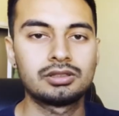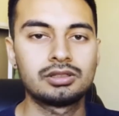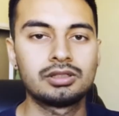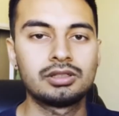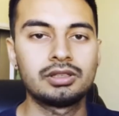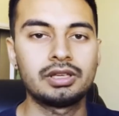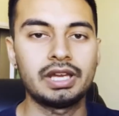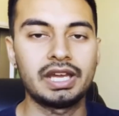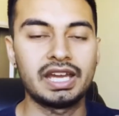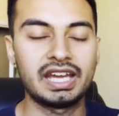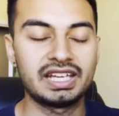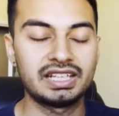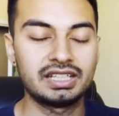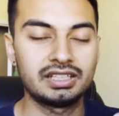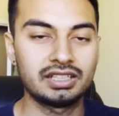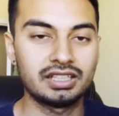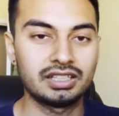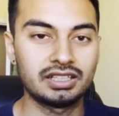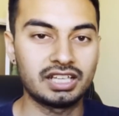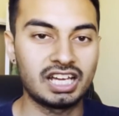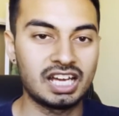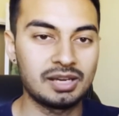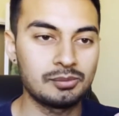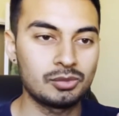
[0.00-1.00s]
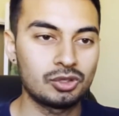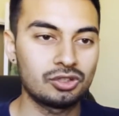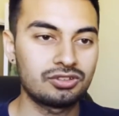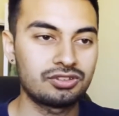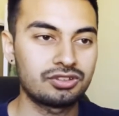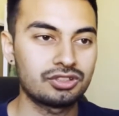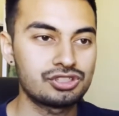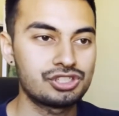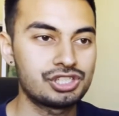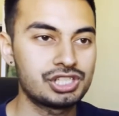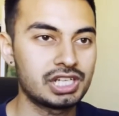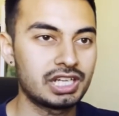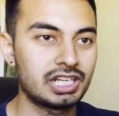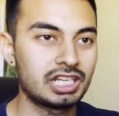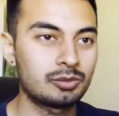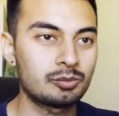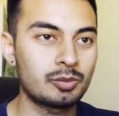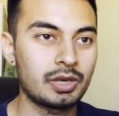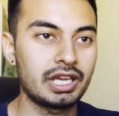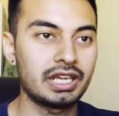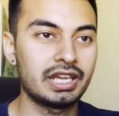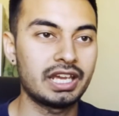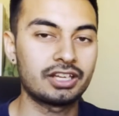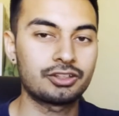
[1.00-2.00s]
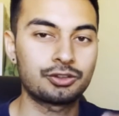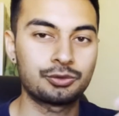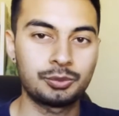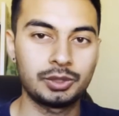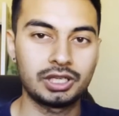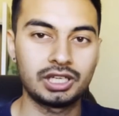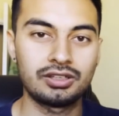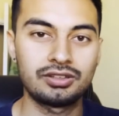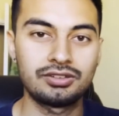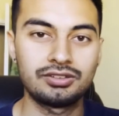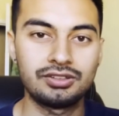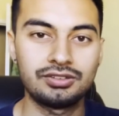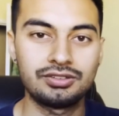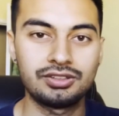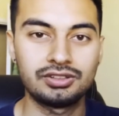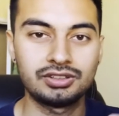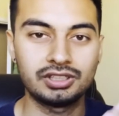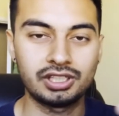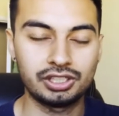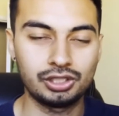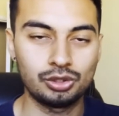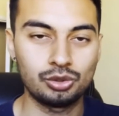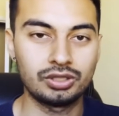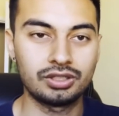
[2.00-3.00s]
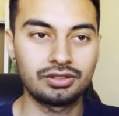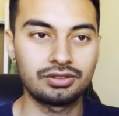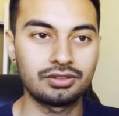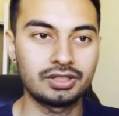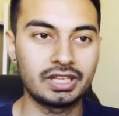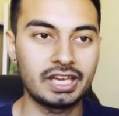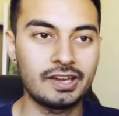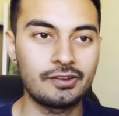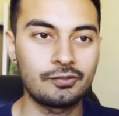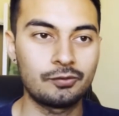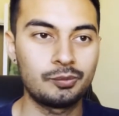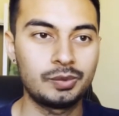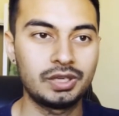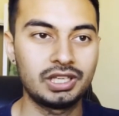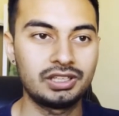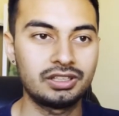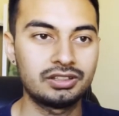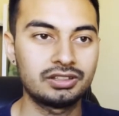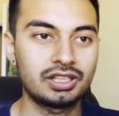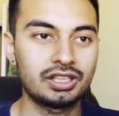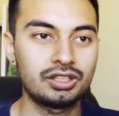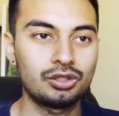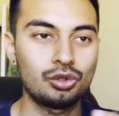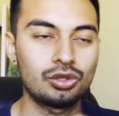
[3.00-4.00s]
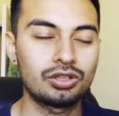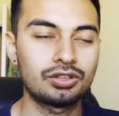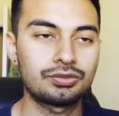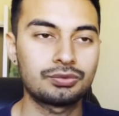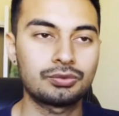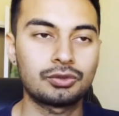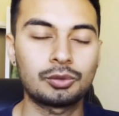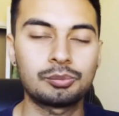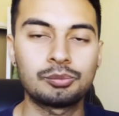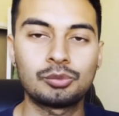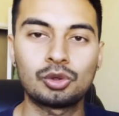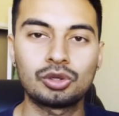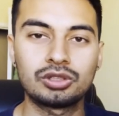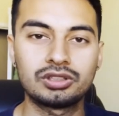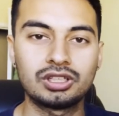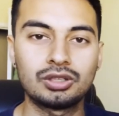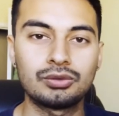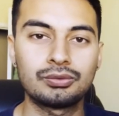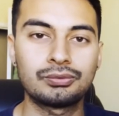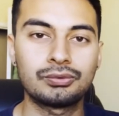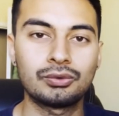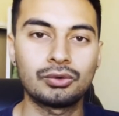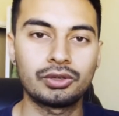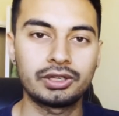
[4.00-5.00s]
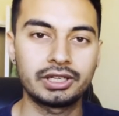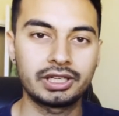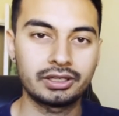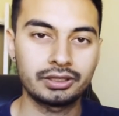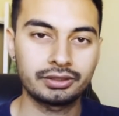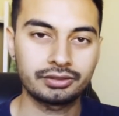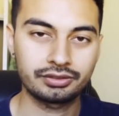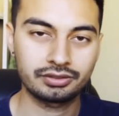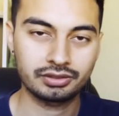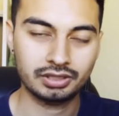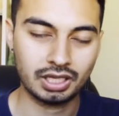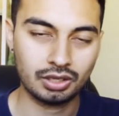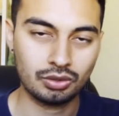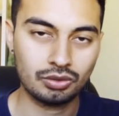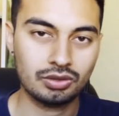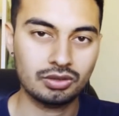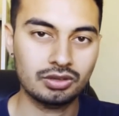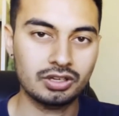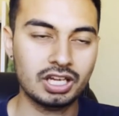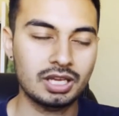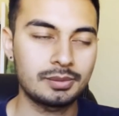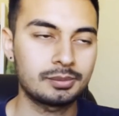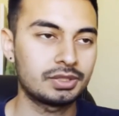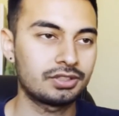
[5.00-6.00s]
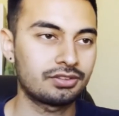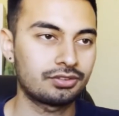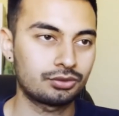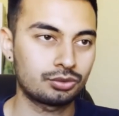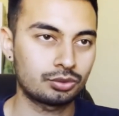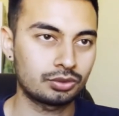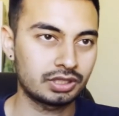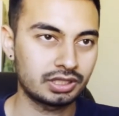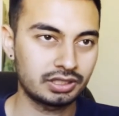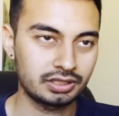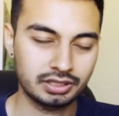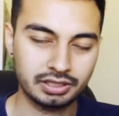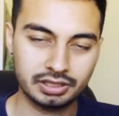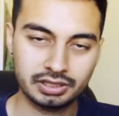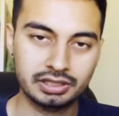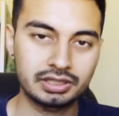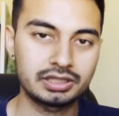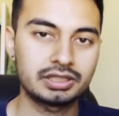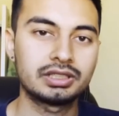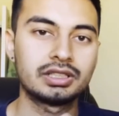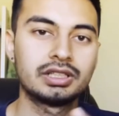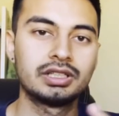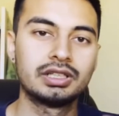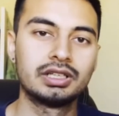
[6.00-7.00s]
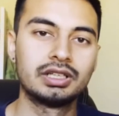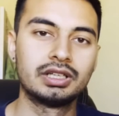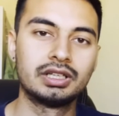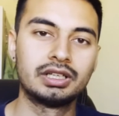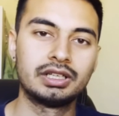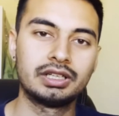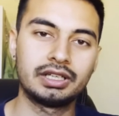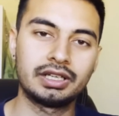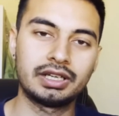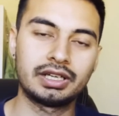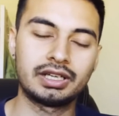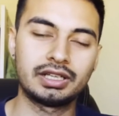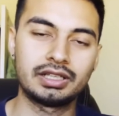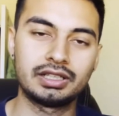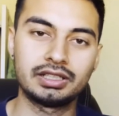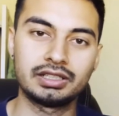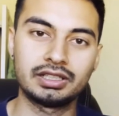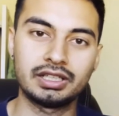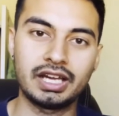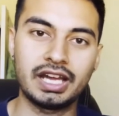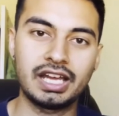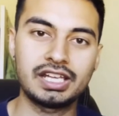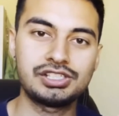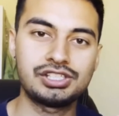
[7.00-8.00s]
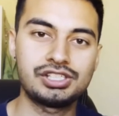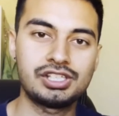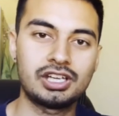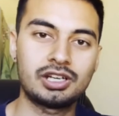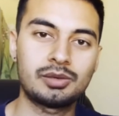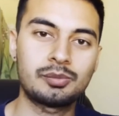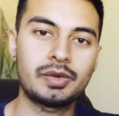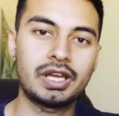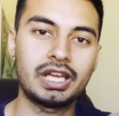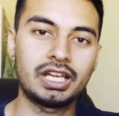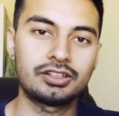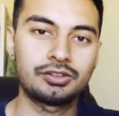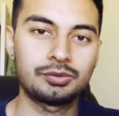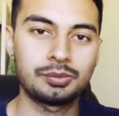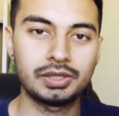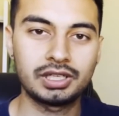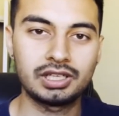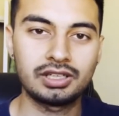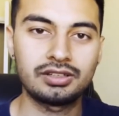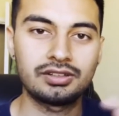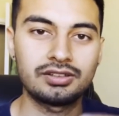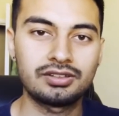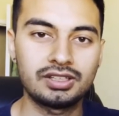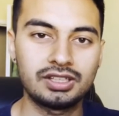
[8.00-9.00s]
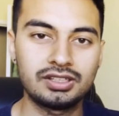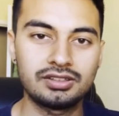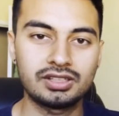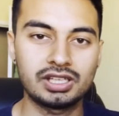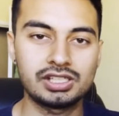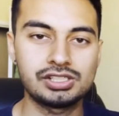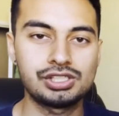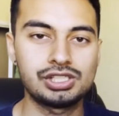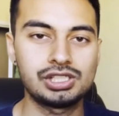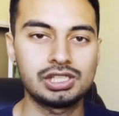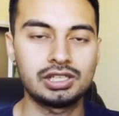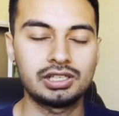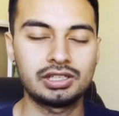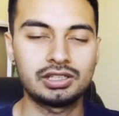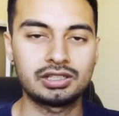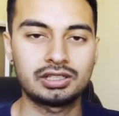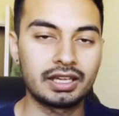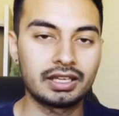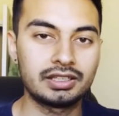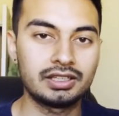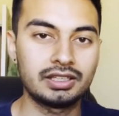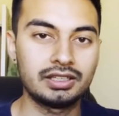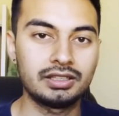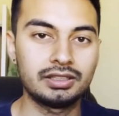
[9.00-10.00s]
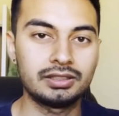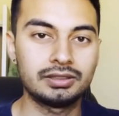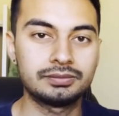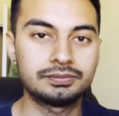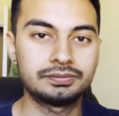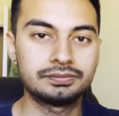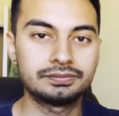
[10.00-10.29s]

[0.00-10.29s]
And I'm also sharing my experiences in the US. I have been in the US for more than 4 years now. I'm a student here and I share my experiences. I share any